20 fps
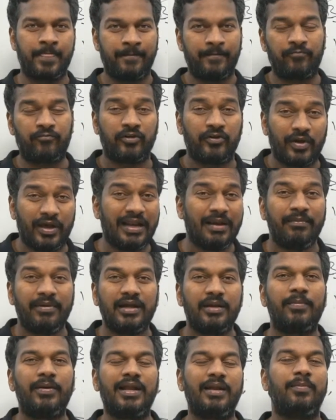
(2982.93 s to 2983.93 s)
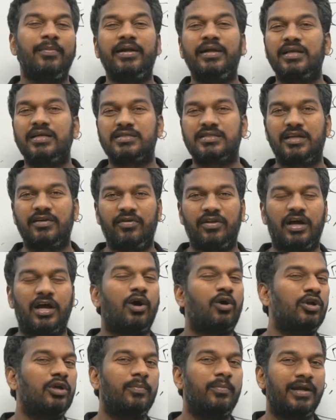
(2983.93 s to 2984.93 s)
If element by element is given,
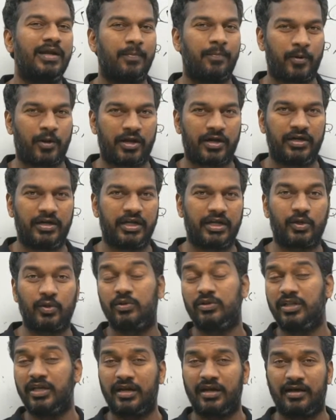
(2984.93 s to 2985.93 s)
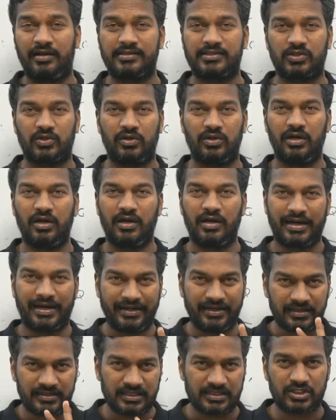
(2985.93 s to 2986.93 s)
how do you build a priority queue? There also, I
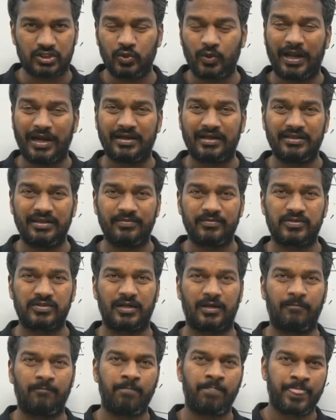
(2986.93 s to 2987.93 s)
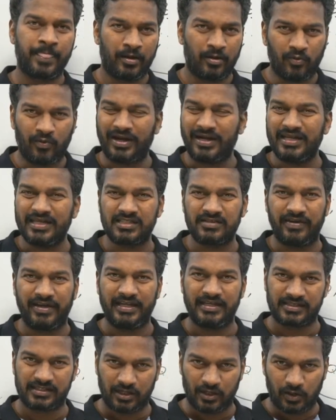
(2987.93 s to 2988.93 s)
discussed 2 algorithms now. One is
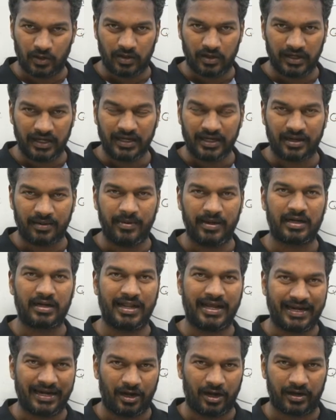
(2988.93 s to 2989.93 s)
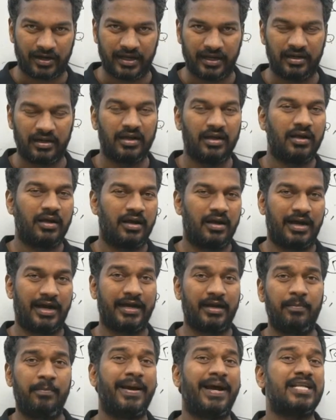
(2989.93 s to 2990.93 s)
very slow, incremental n log n.
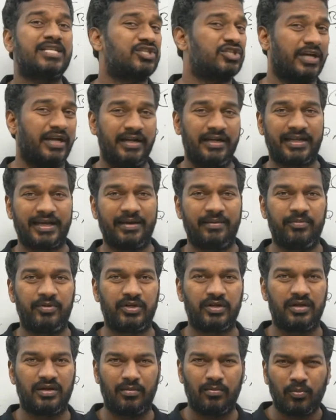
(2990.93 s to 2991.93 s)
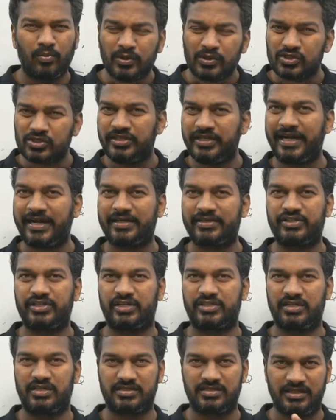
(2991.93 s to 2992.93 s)
and batch n time here. Most data
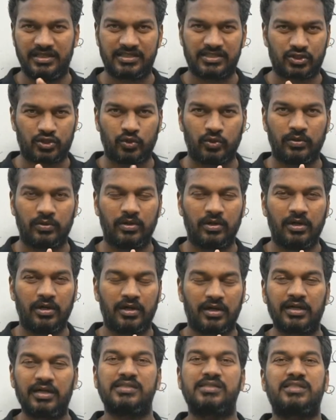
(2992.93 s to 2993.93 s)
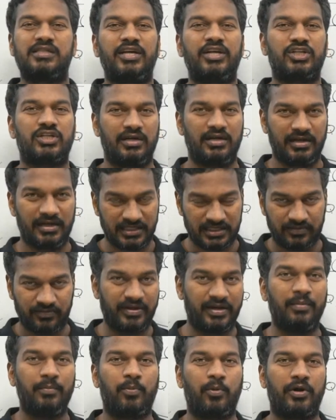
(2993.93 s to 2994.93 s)
structures, these two distinction is
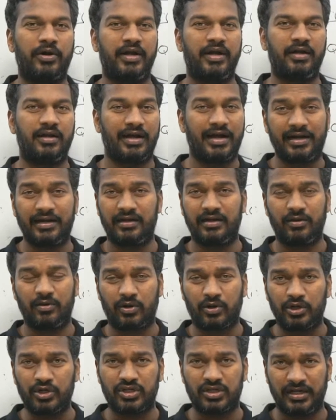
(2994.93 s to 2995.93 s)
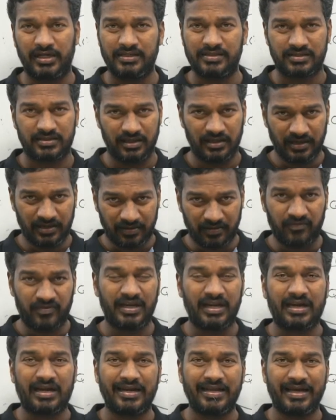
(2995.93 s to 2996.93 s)
very important, and your question is
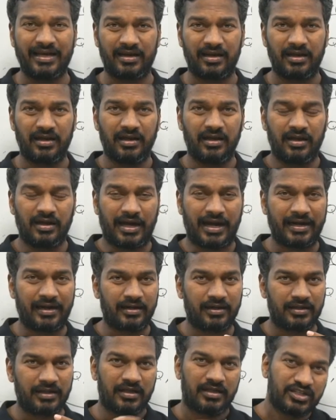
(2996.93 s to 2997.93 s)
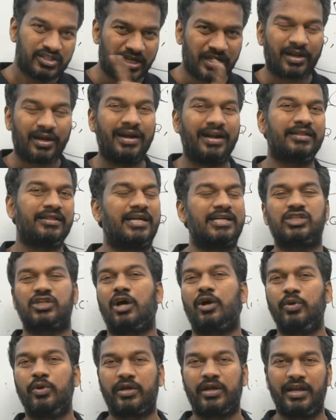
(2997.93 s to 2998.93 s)
very clear, and in general that's
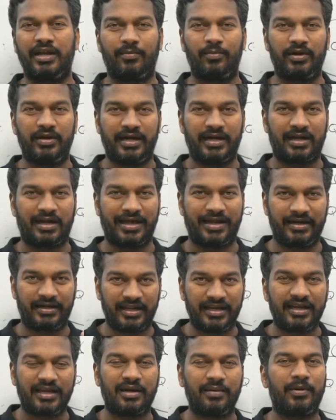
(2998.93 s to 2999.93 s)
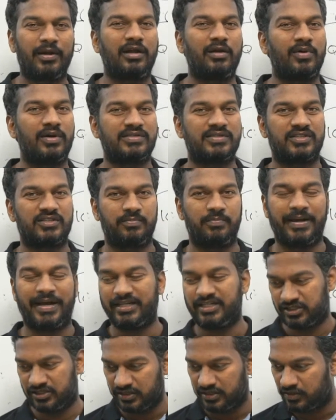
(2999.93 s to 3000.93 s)
how you can able to get clarity. Incremental versus
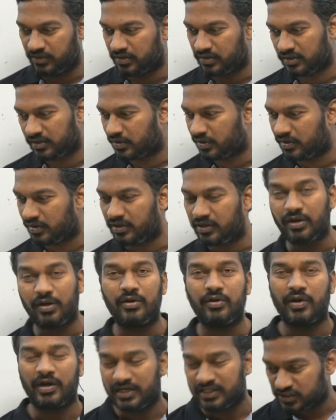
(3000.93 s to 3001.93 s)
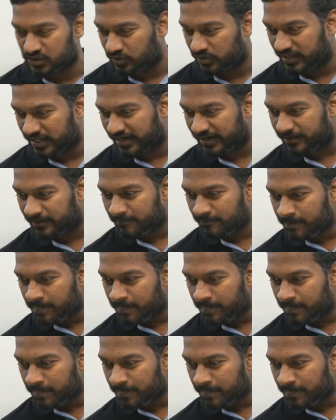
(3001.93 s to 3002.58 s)
batch, you understood that.